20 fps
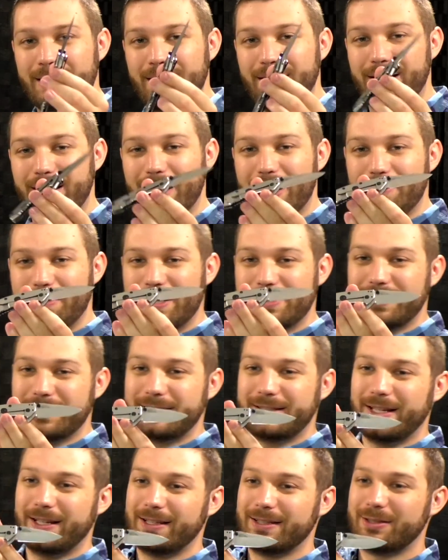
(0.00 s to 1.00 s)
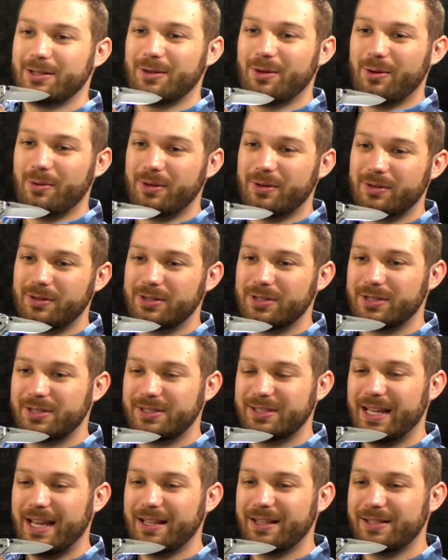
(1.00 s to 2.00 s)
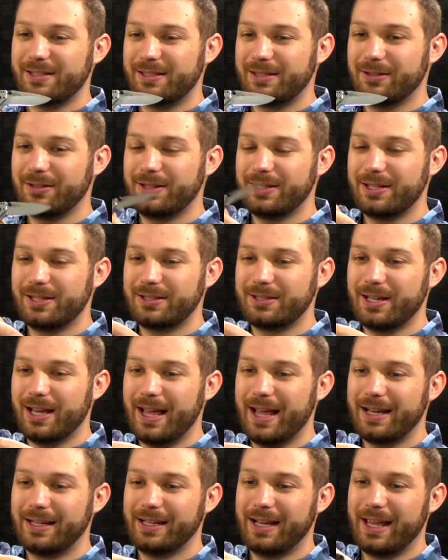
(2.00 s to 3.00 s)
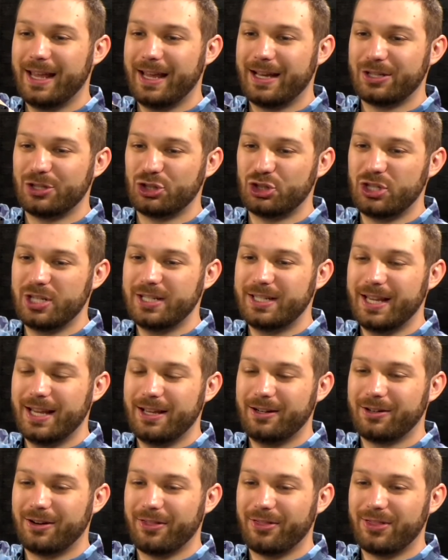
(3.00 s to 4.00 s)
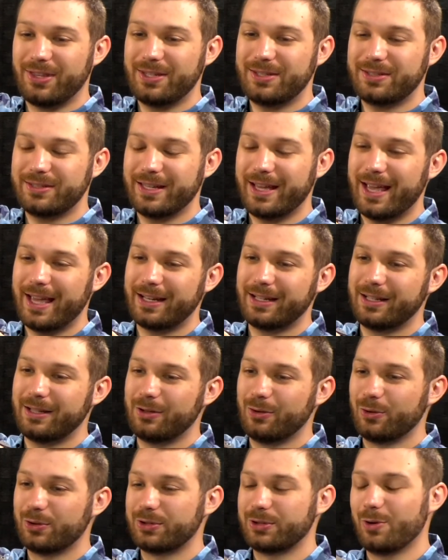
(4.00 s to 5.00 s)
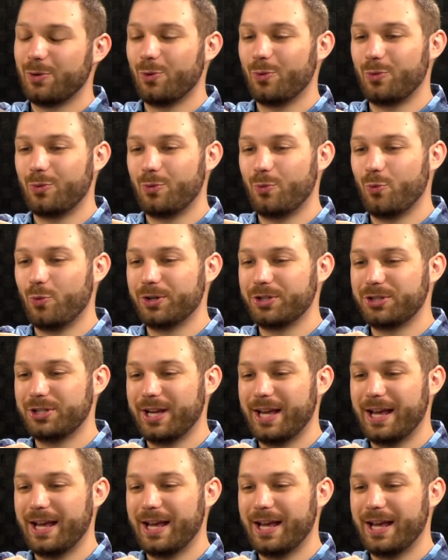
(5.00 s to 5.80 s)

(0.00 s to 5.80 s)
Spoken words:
As I said, is stainless steel on this side and G10 on this side. So what you